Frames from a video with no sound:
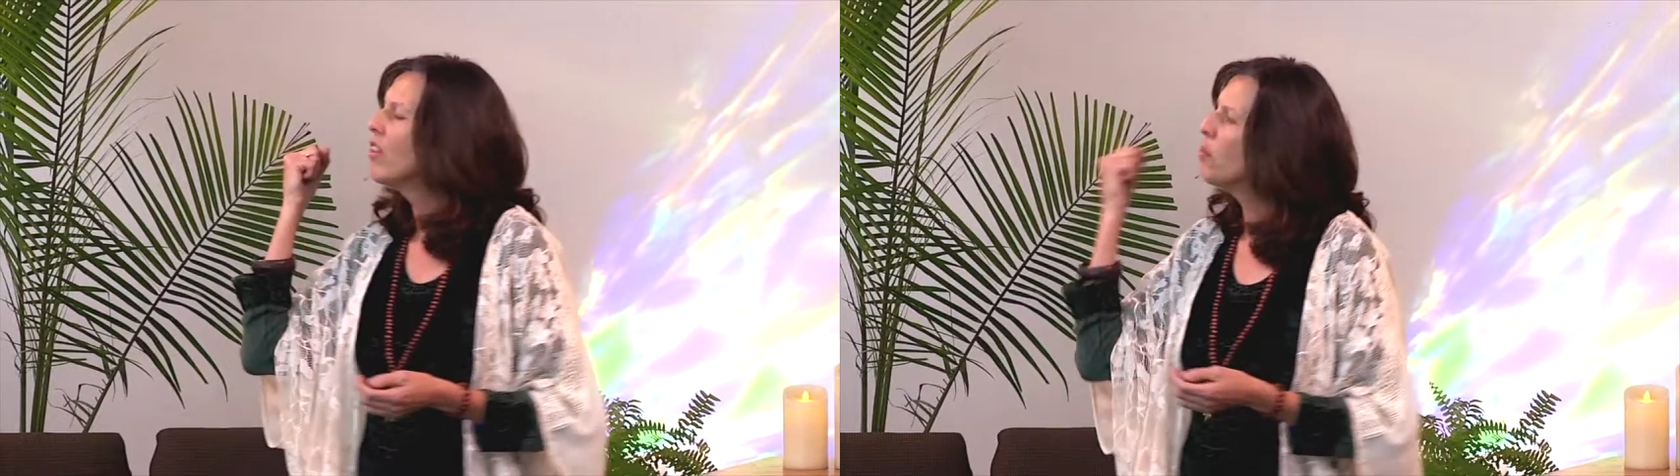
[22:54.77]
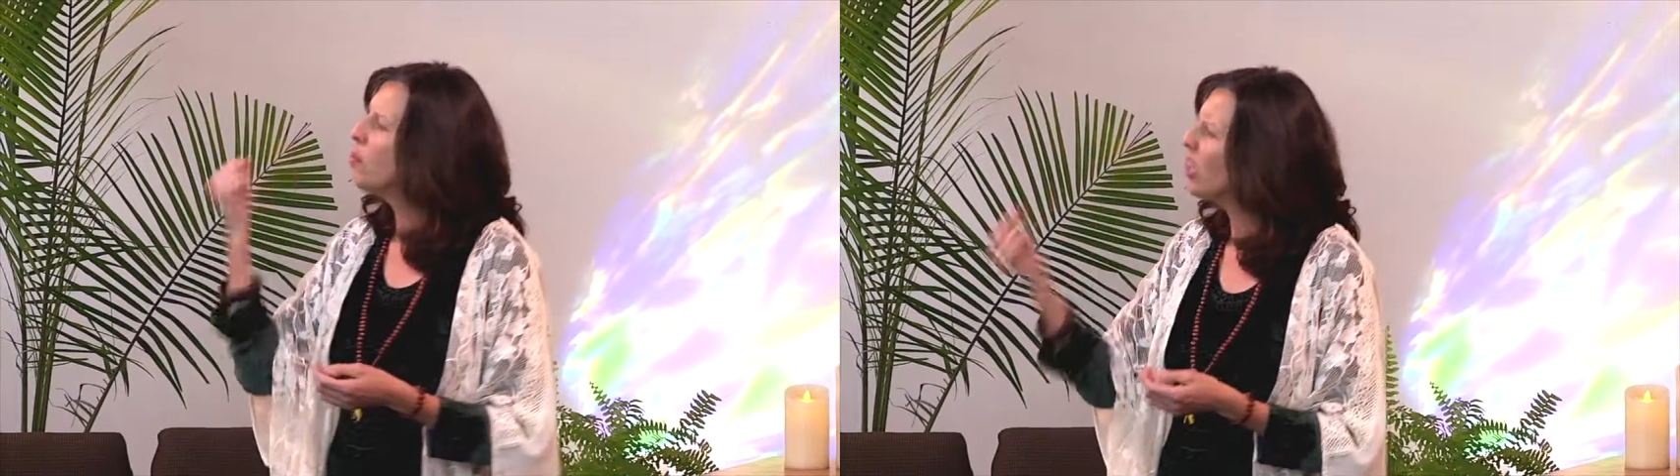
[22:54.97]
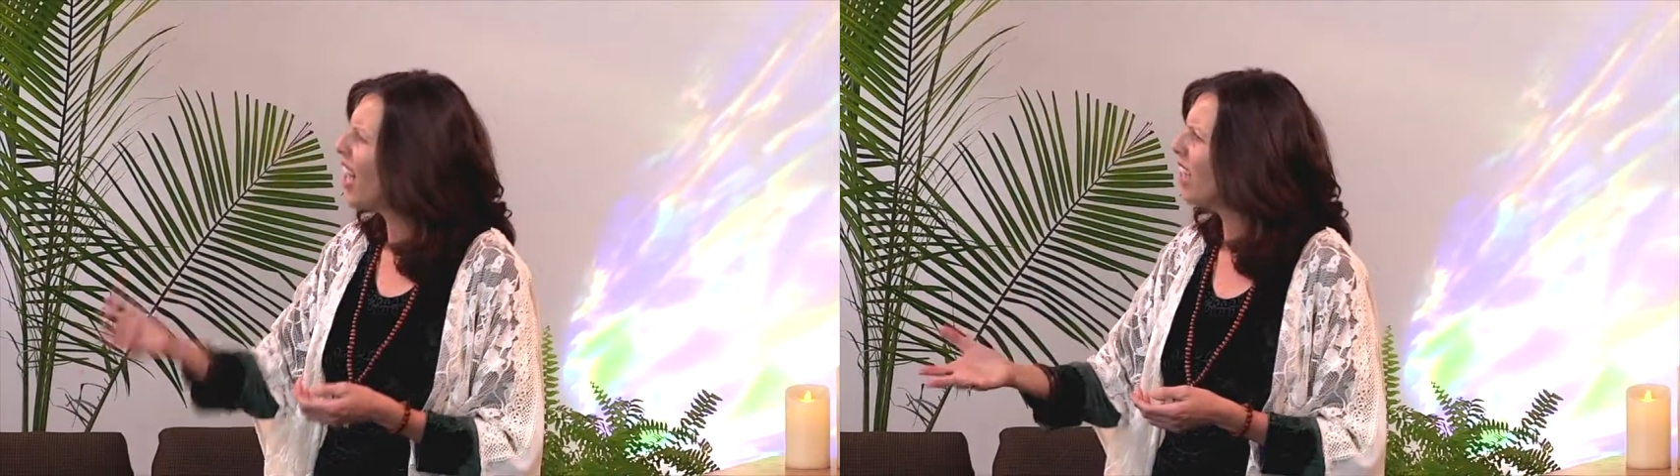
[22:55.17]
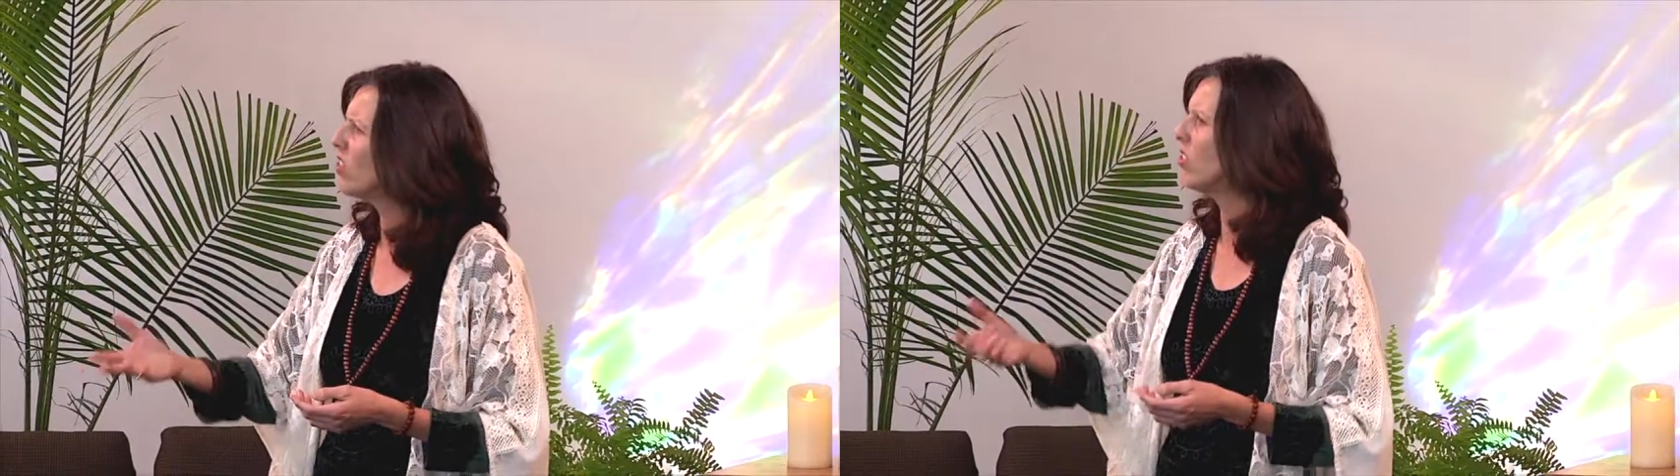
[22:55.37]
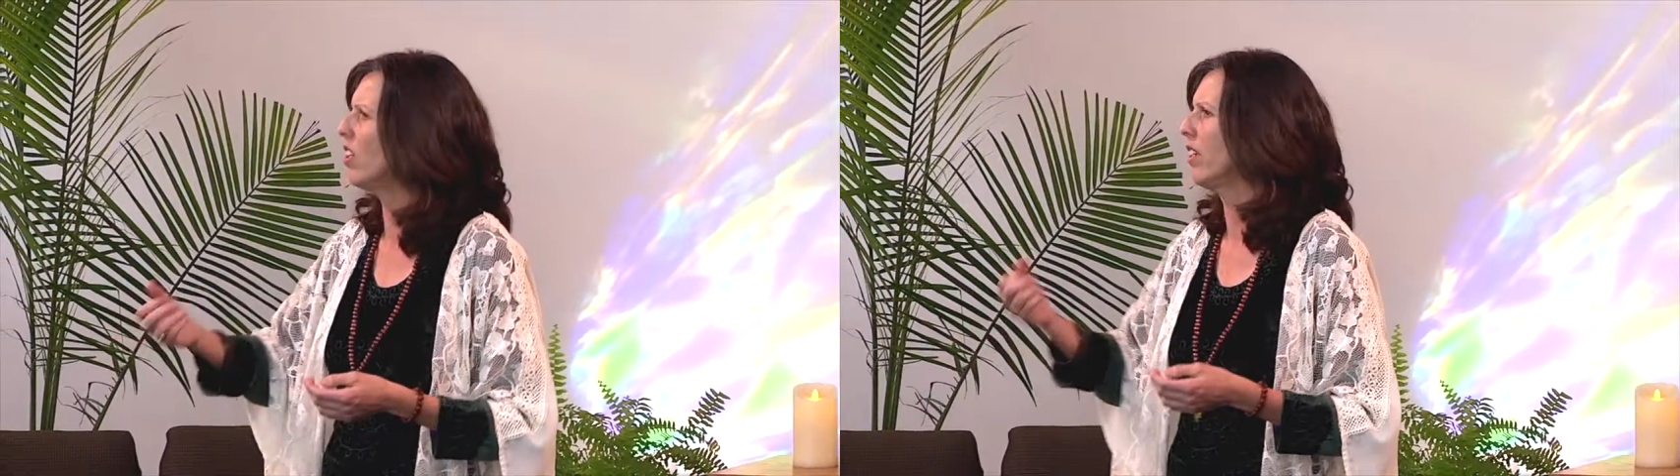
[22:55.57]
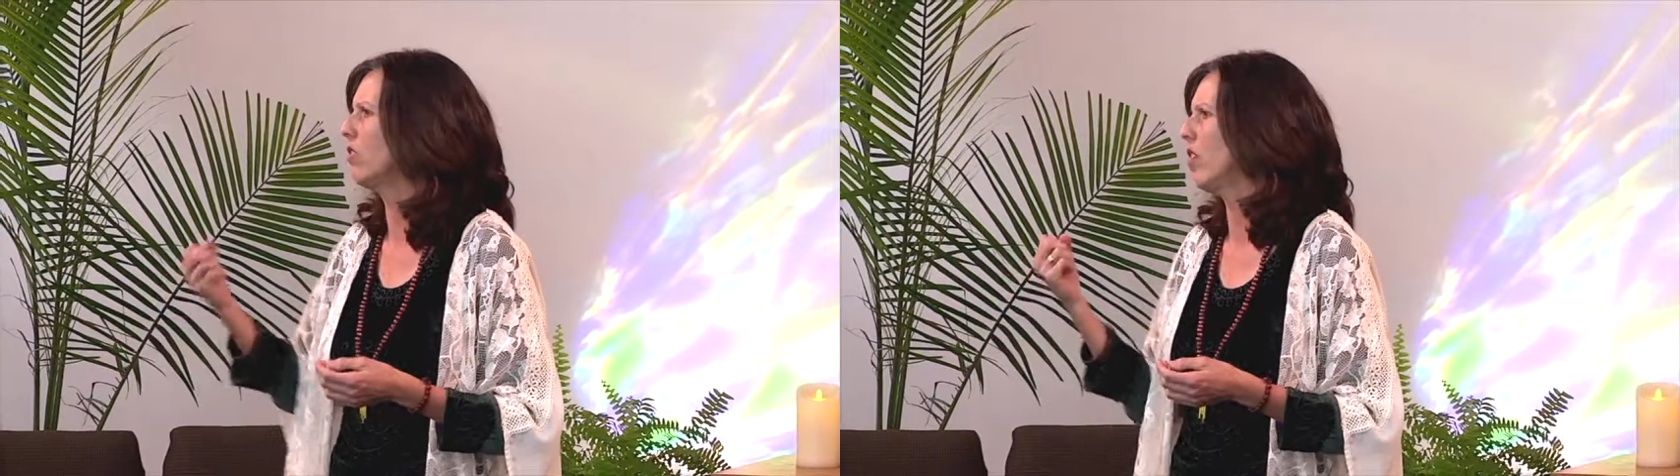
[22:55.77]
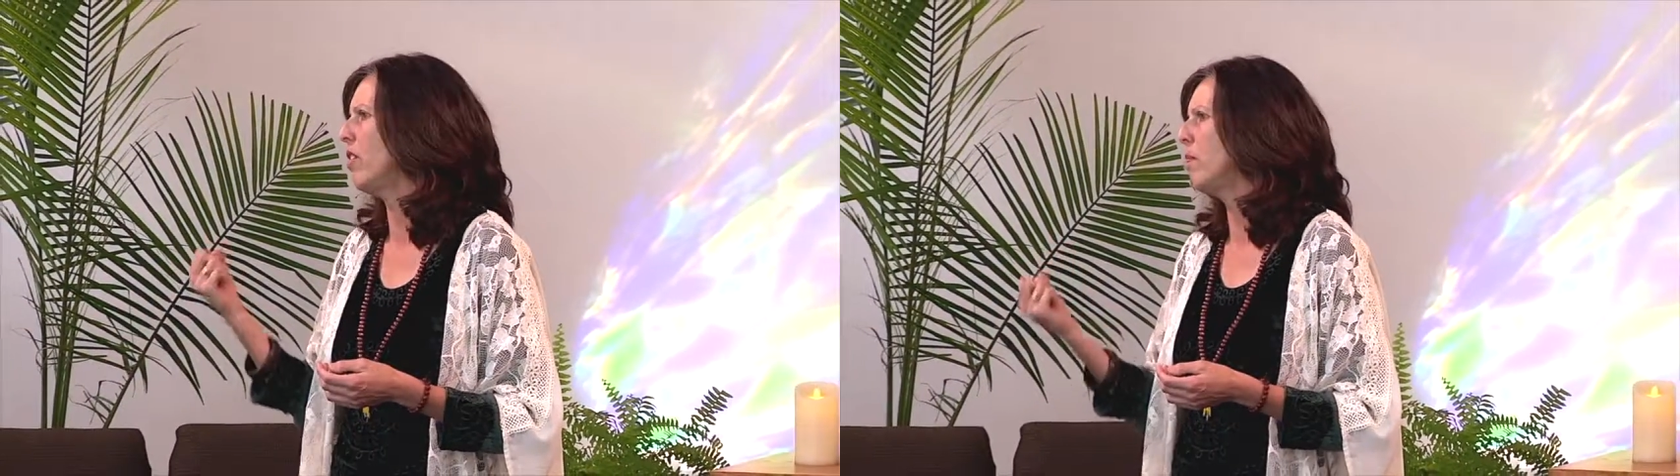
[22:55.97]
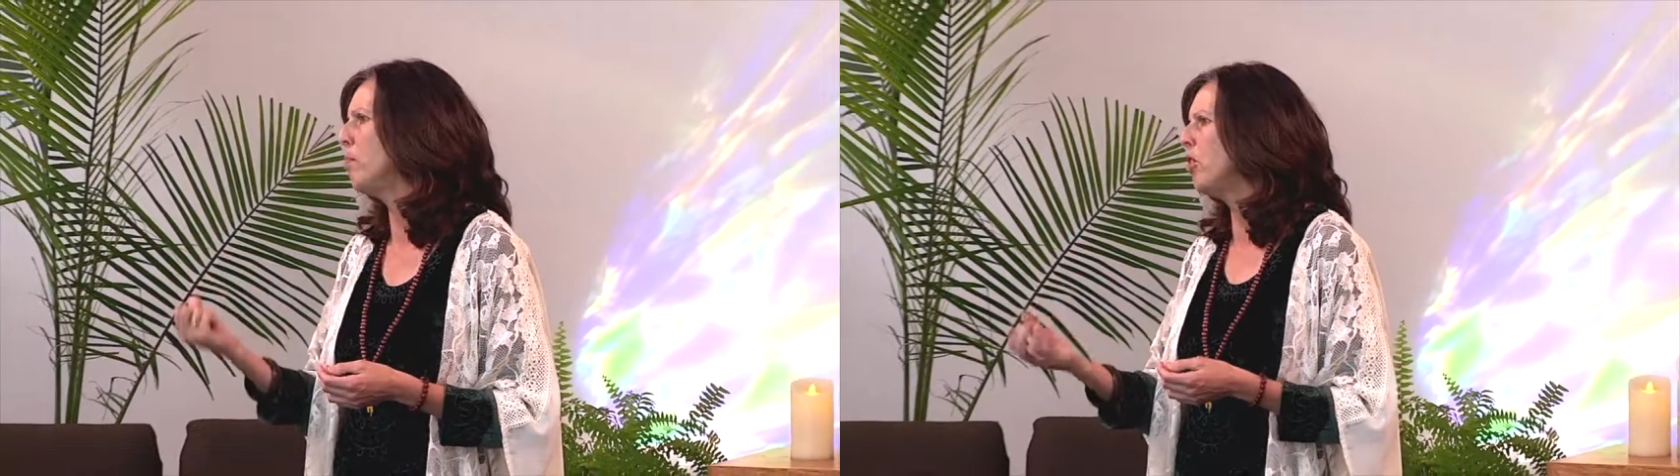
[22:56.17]
the blessings
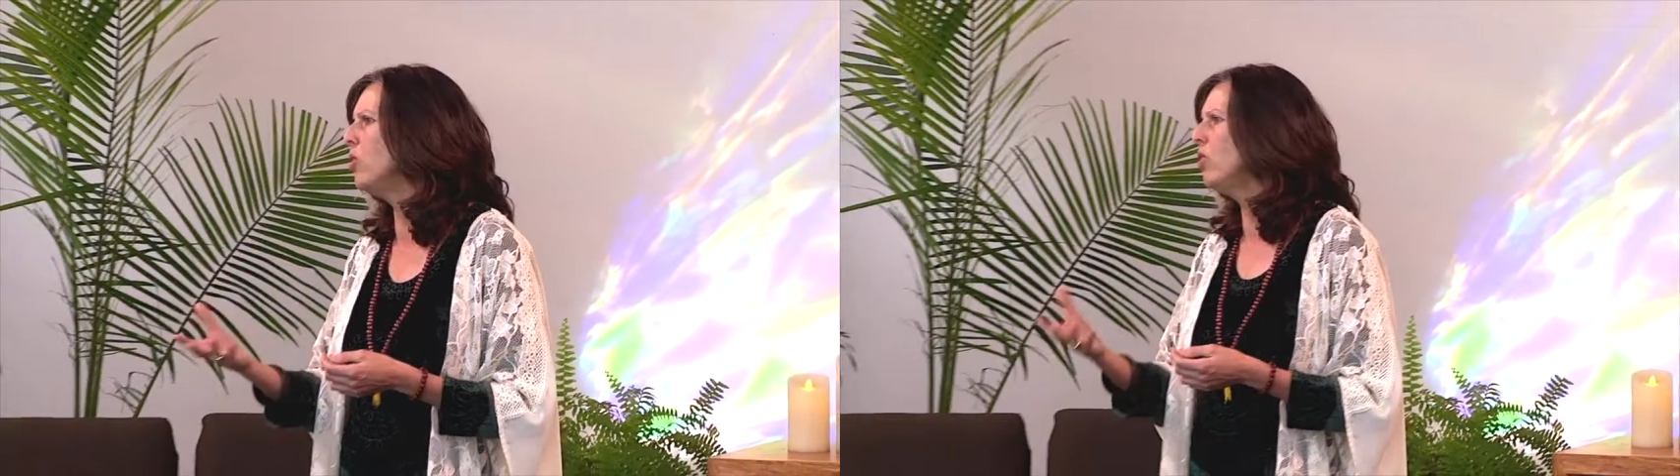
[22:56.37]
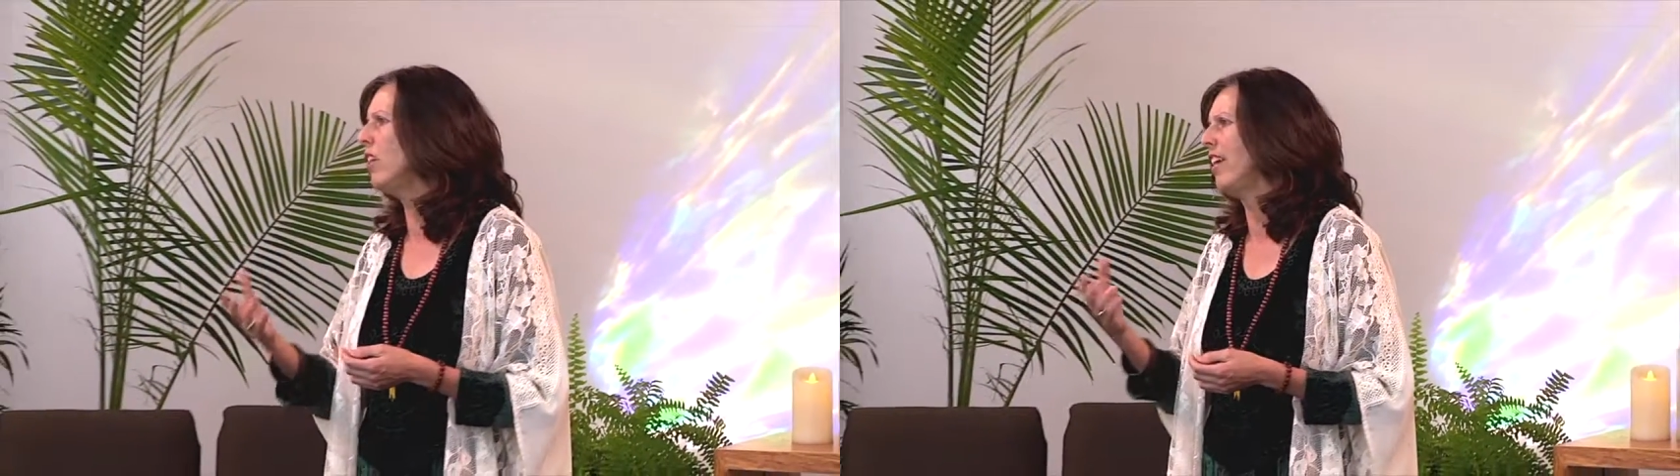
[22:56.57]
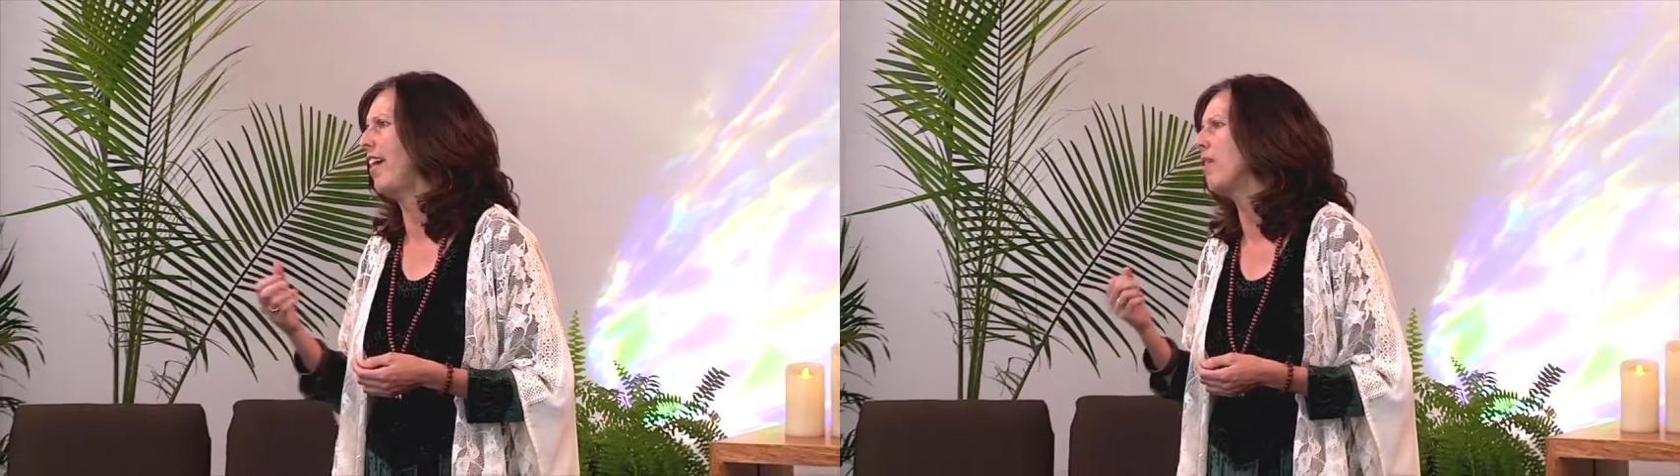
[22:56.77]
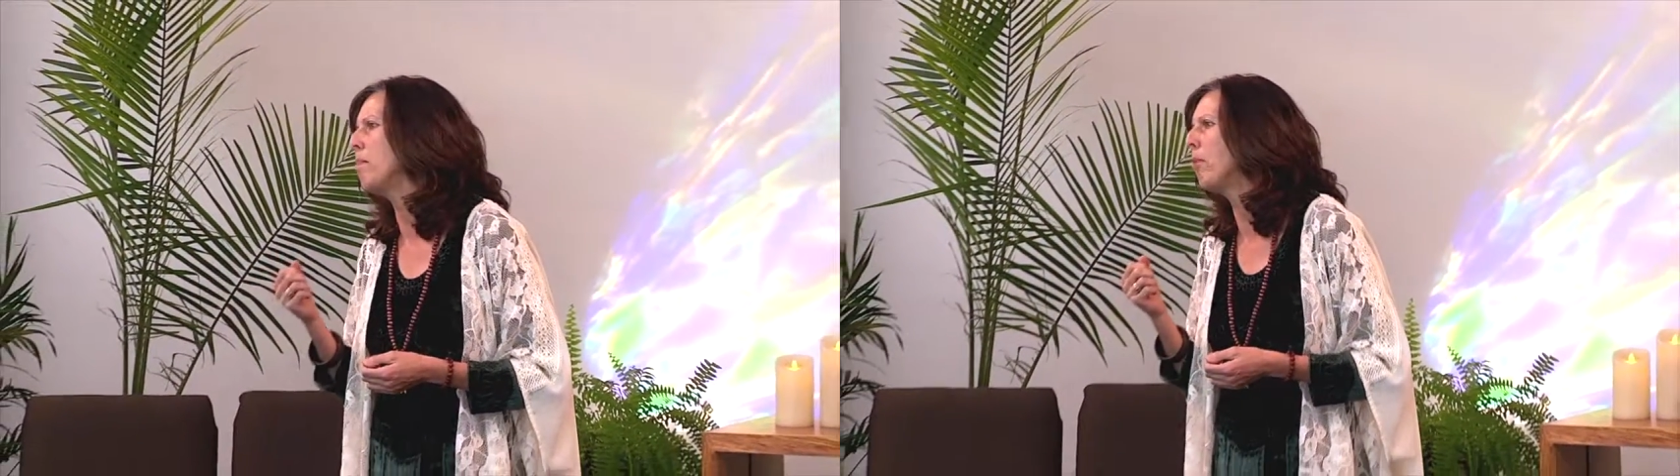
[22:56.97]
and the beauty and the